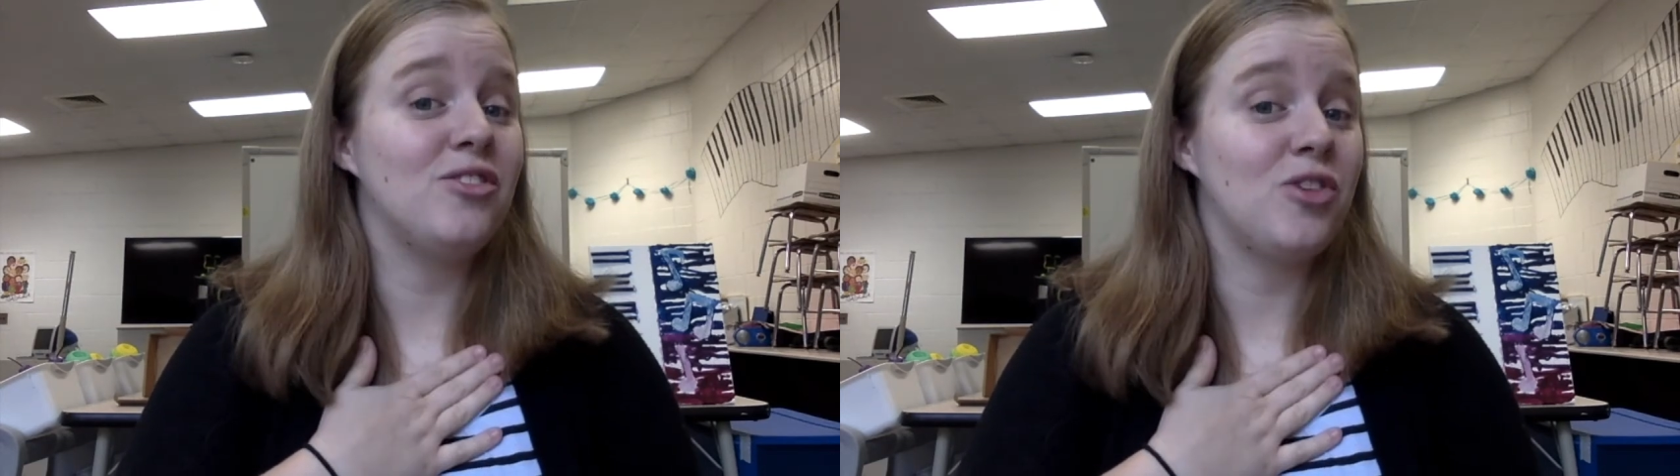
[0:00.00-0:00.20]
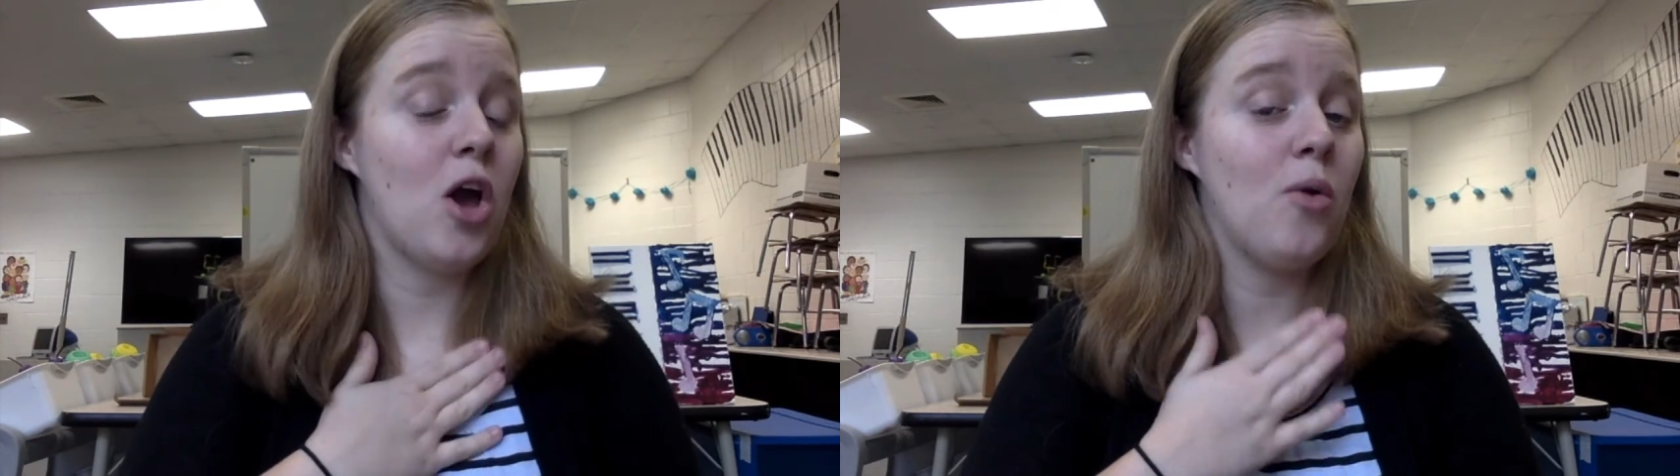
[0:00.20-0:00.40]

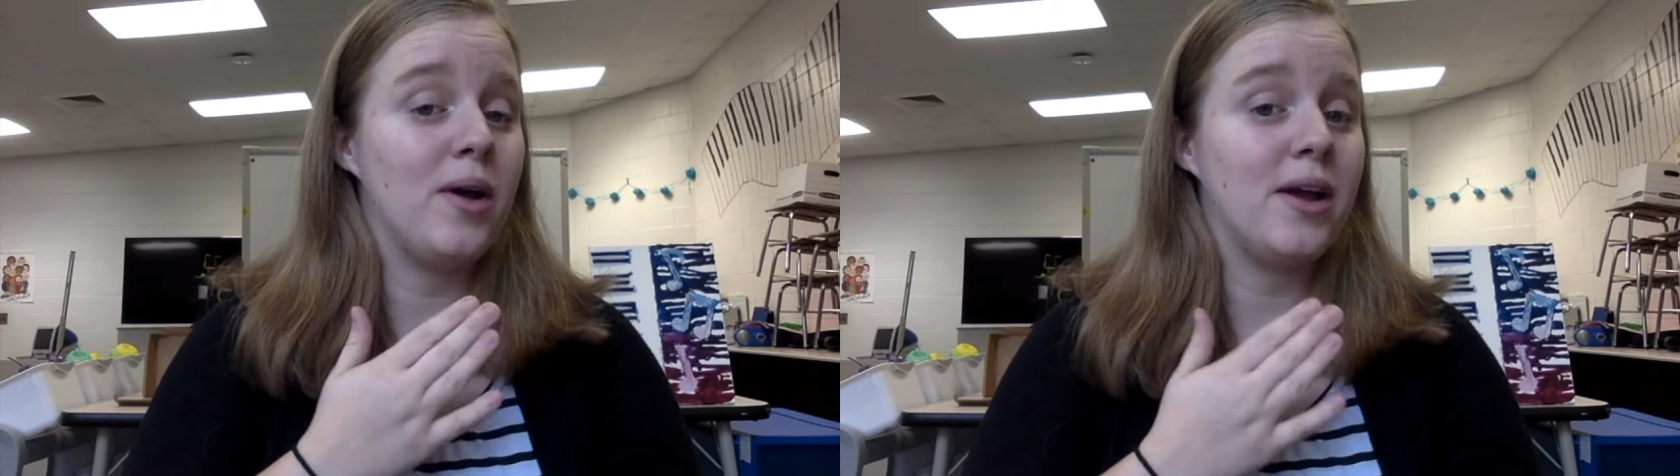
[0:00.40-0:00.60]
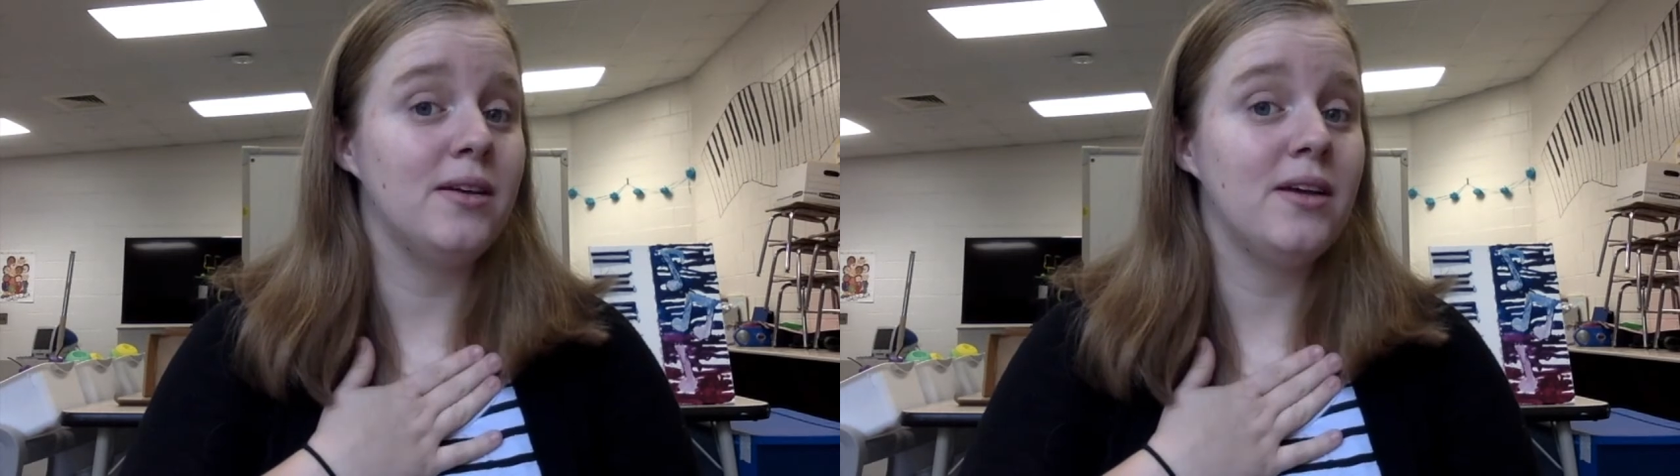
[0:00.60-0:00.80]

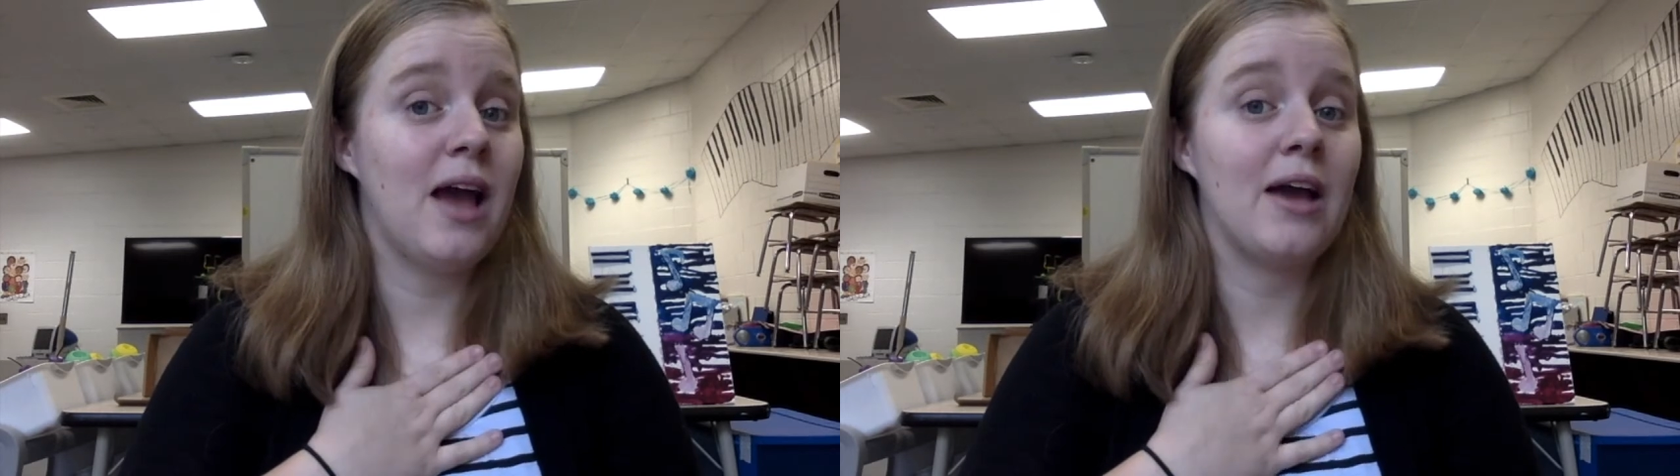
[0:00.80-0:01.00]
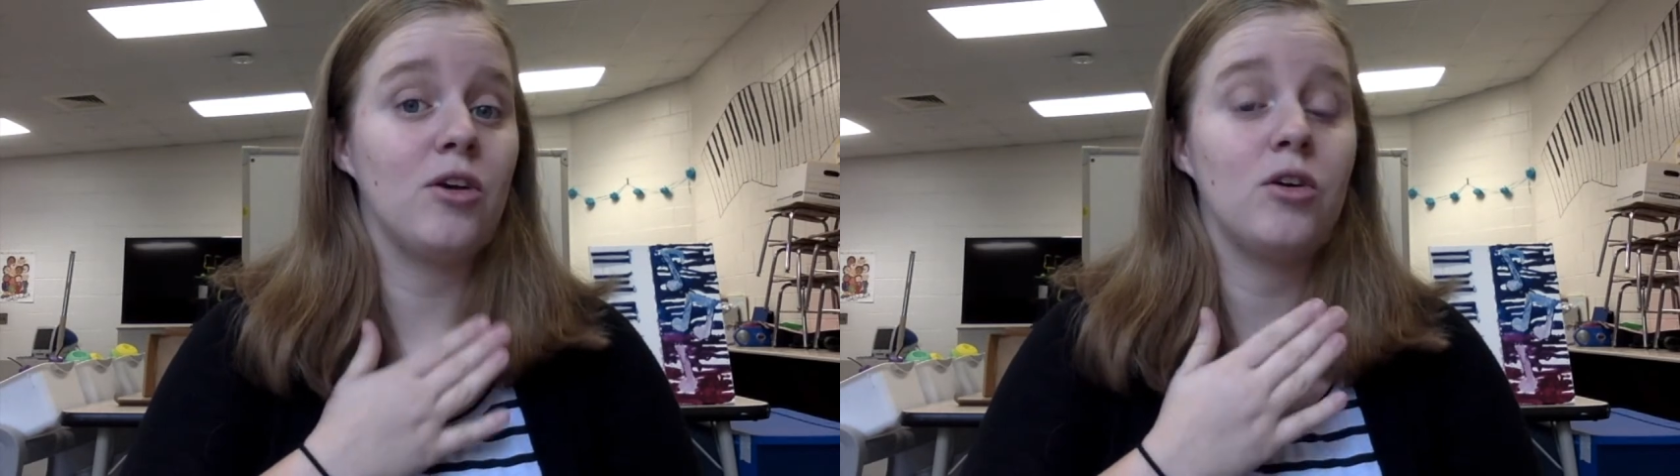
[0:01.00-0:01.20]
going,
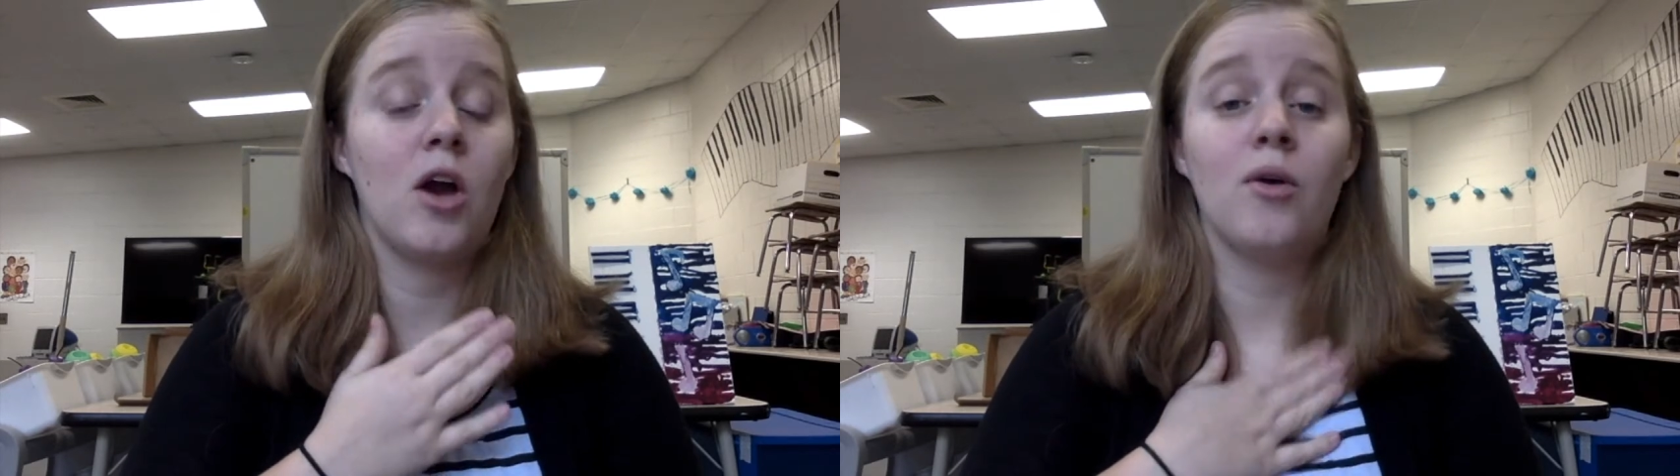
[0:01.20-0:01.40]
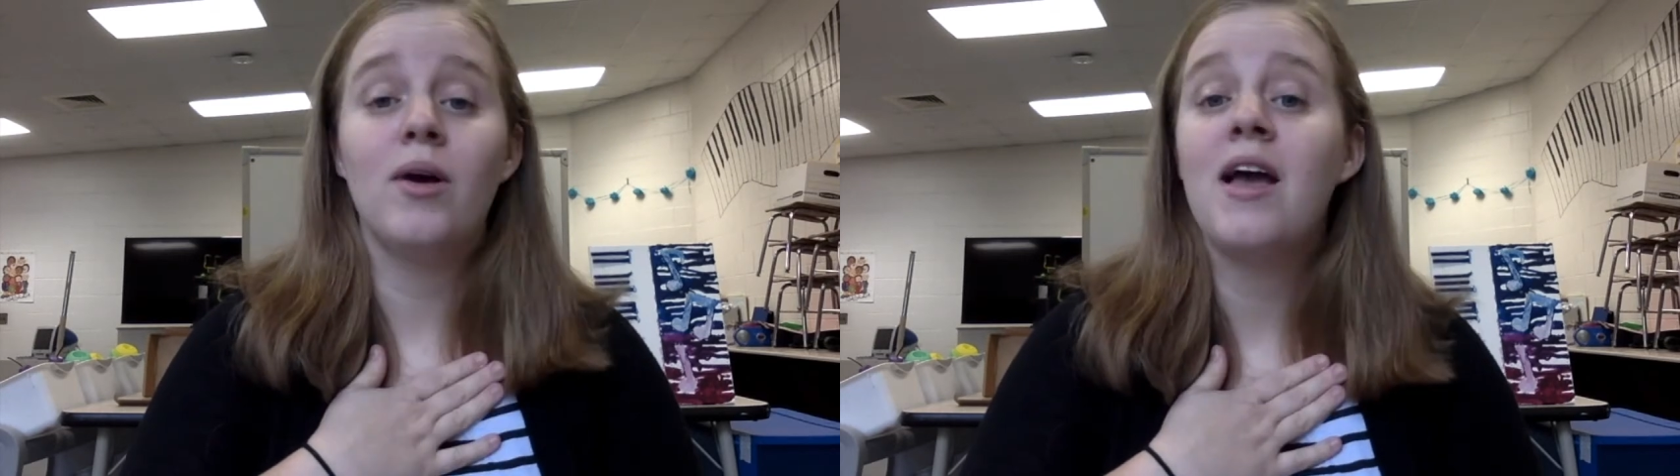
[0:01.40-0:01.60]
I could go,